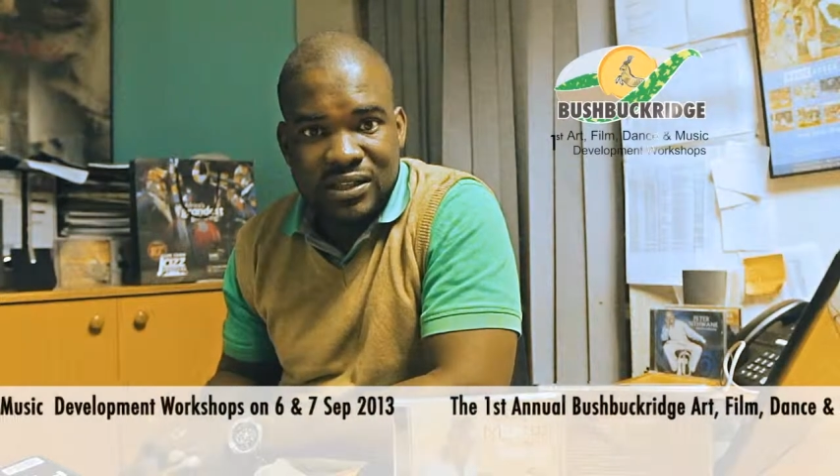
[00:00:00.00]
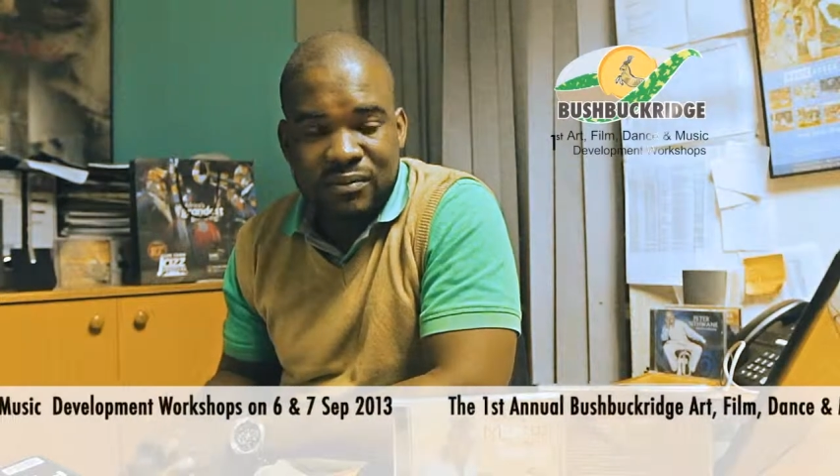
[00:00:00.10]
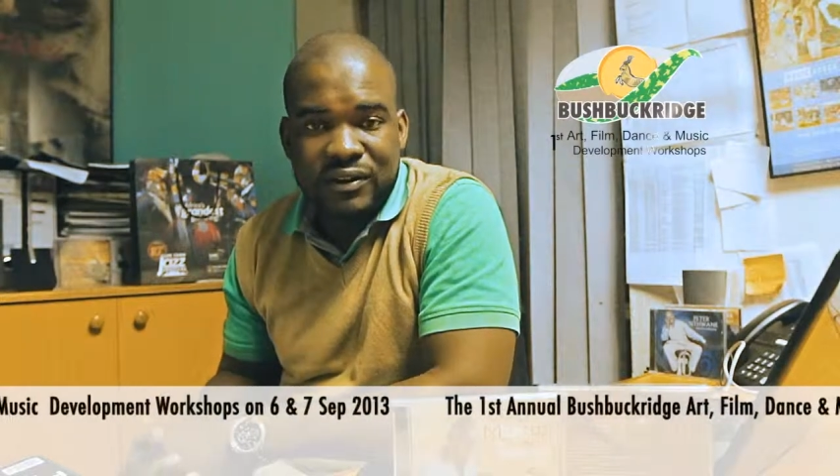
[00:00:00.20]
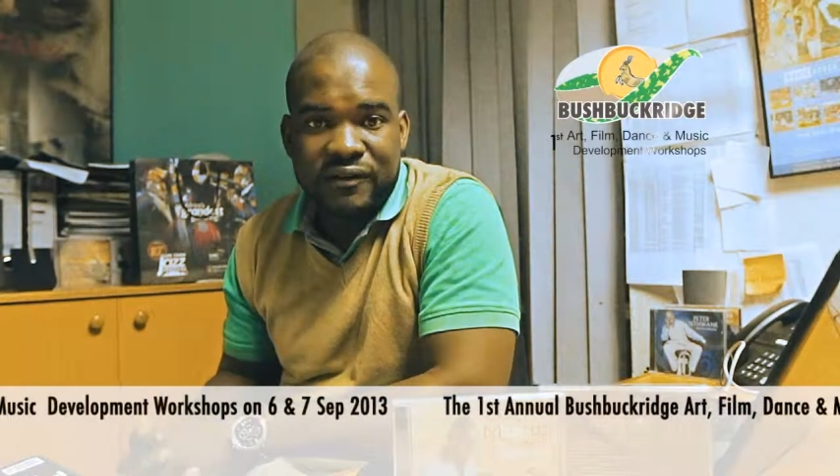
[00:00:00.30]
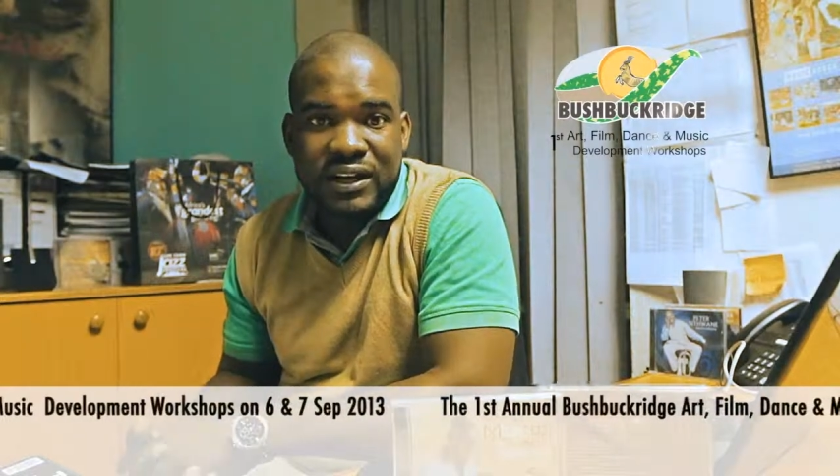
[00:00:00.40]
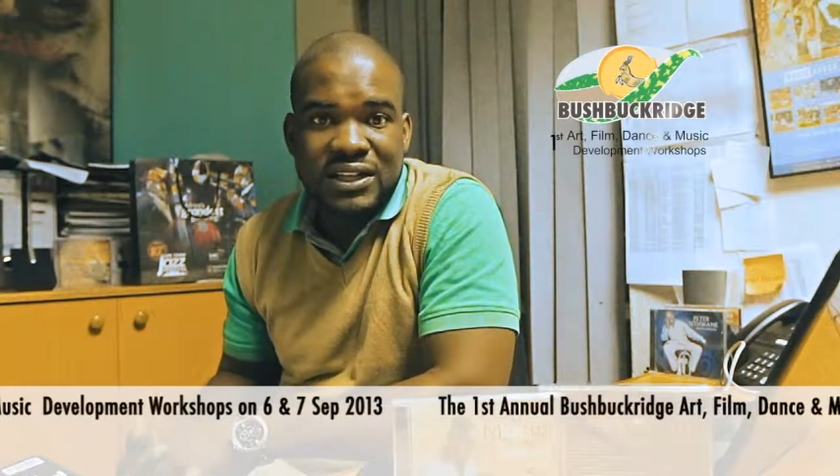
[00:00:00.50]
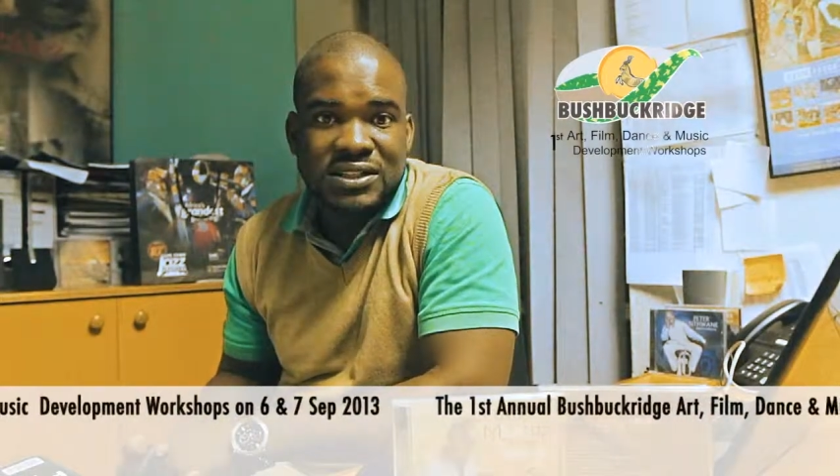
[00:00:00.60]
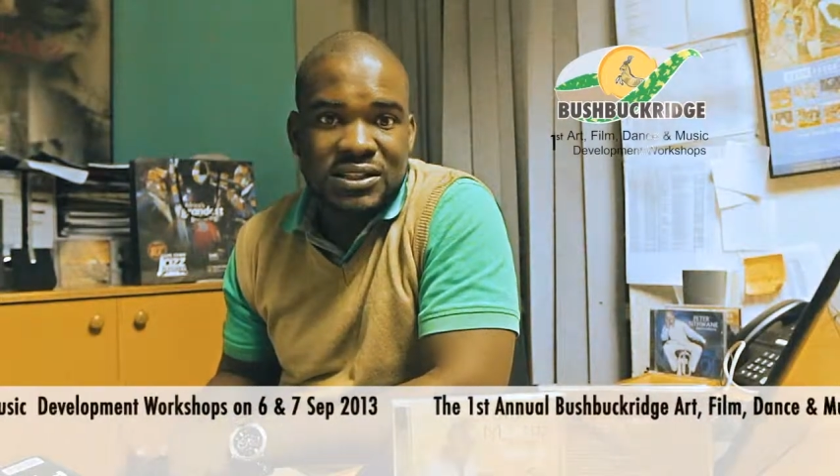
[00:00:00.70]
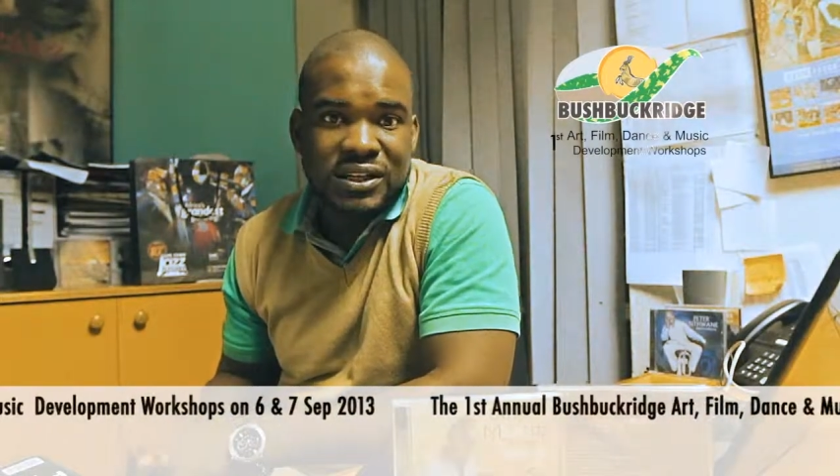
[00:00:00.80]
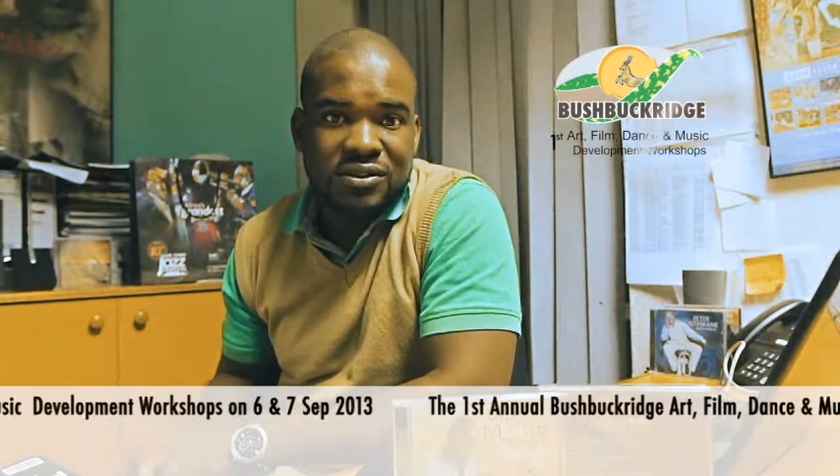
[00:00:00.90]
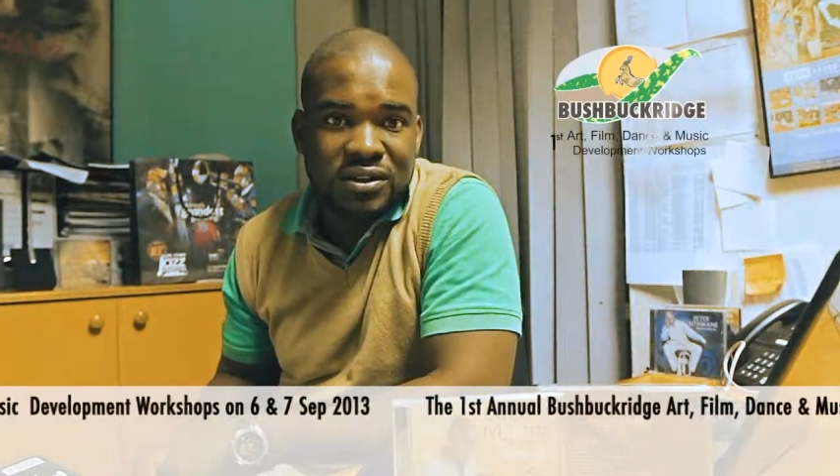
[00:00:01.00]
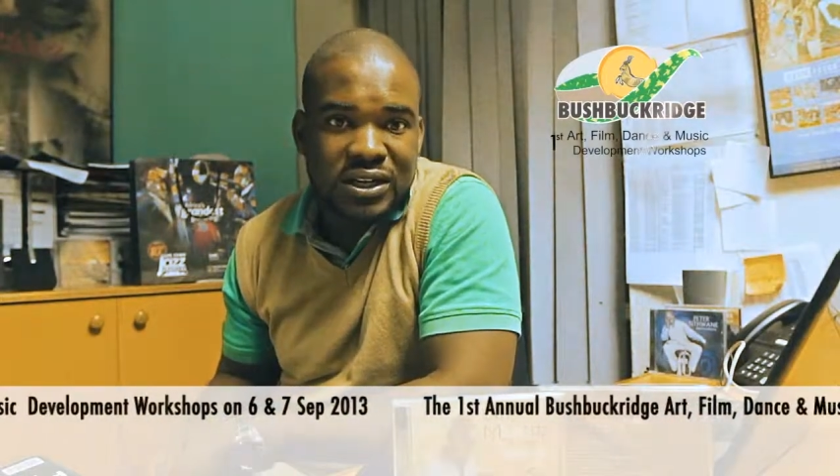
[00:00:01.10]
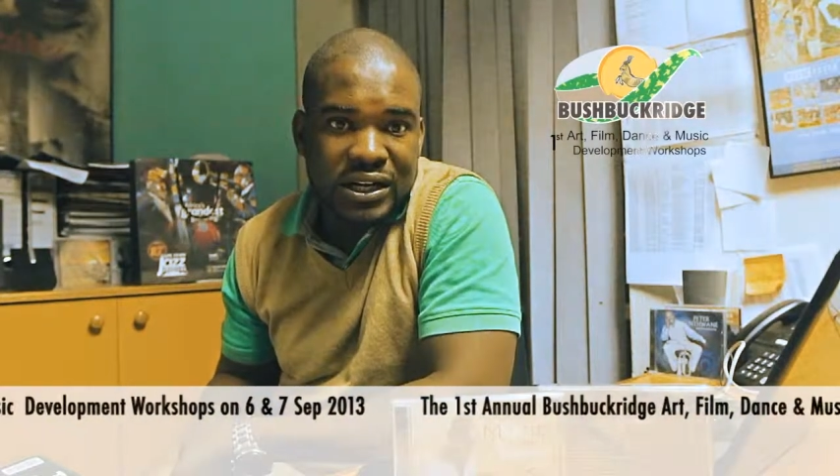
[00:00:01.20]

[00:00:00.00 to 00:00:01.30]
I'm inviting recording